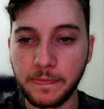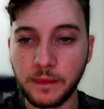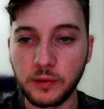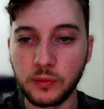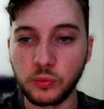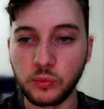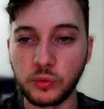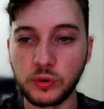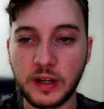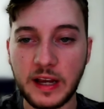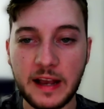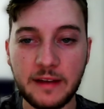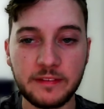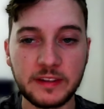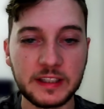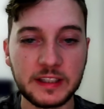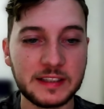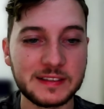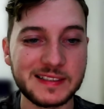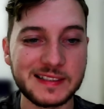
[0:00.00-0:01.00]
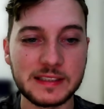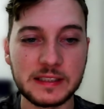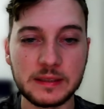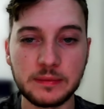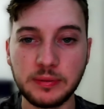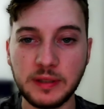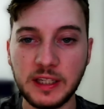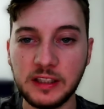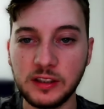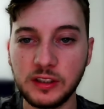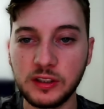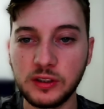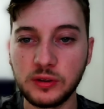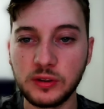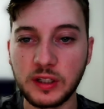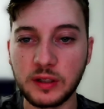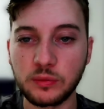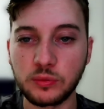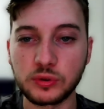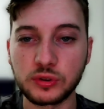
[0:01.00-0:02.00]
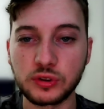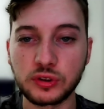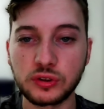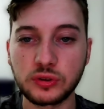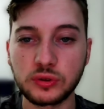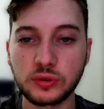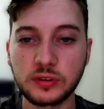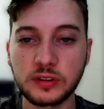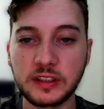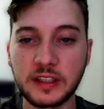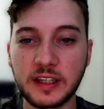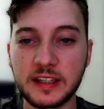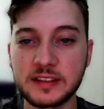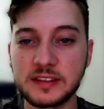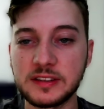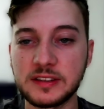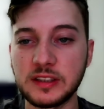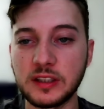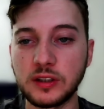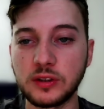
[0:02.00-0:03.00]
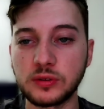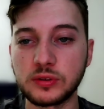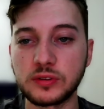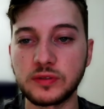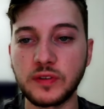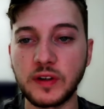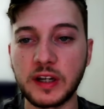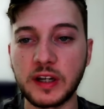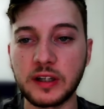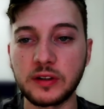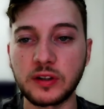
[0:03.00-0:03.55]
We're having an entity payload, and we're storing Etsy host file